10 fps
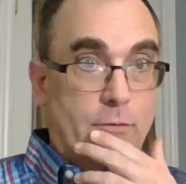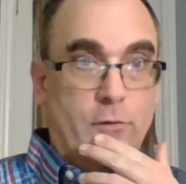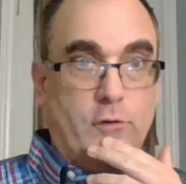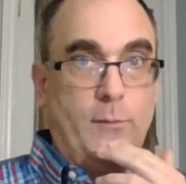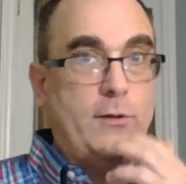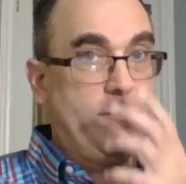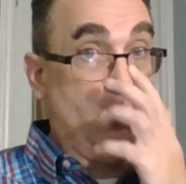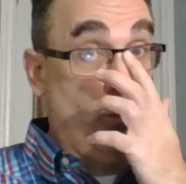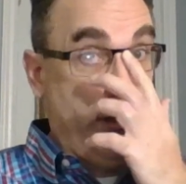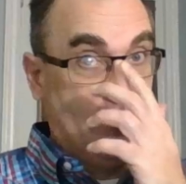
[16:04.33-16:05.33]
there's going to be
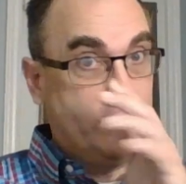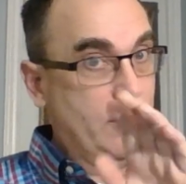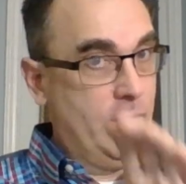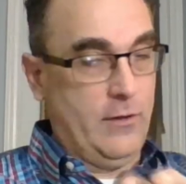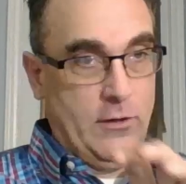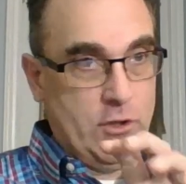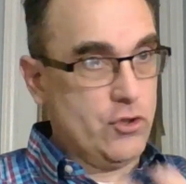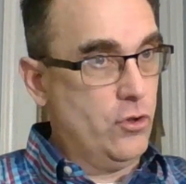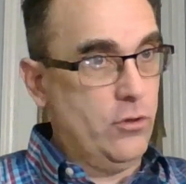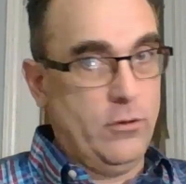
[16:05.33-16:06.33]
some weeks in the
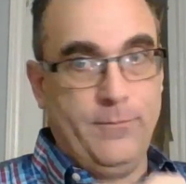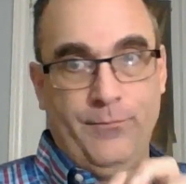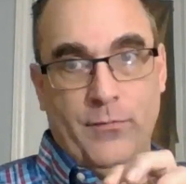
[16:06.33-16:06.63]
initial